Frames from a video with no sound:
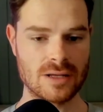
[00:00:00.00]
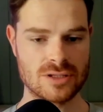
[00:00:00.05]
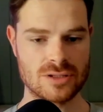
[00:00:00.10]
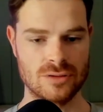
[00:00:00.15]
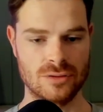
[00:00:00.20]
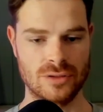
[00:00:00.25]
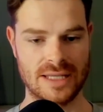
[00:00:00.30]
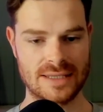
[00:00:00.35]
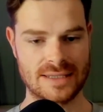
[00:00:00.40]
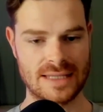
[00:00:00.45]

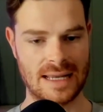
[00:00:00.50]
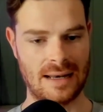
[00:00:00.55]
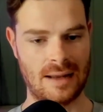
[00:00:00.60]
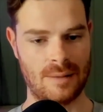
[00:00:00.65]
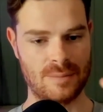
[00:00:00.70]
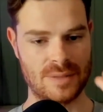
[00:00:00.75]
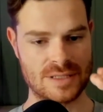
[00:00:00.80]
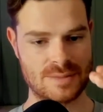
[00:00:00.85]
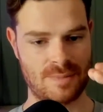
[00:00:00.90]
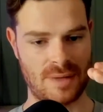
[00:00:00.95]
to get that
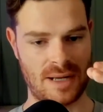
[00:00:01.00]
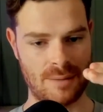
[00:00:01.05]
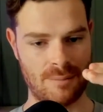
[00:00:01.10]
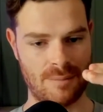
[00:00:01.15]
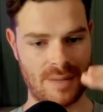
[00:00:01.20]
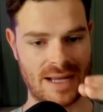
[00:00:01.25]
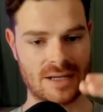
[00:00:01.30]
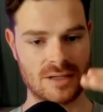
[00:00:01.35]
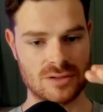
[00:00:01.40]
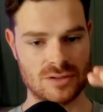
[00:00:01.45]
lumbar spine
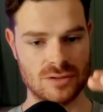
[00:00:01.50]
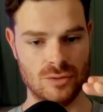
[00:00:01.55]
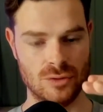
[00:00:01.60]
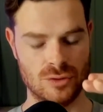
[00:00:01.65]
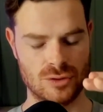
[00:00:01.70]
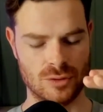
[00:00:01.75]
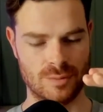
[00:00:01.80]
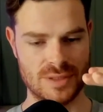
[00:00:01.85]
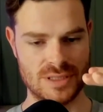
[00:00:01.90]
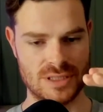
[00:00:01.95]
back into
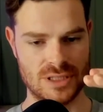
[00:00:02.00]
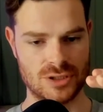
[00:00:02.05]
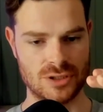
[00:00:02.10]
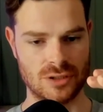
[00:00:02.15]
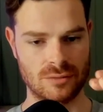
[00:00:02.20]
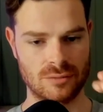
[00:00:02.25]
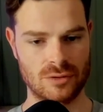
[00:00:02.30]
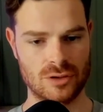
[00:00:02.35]
neutral position.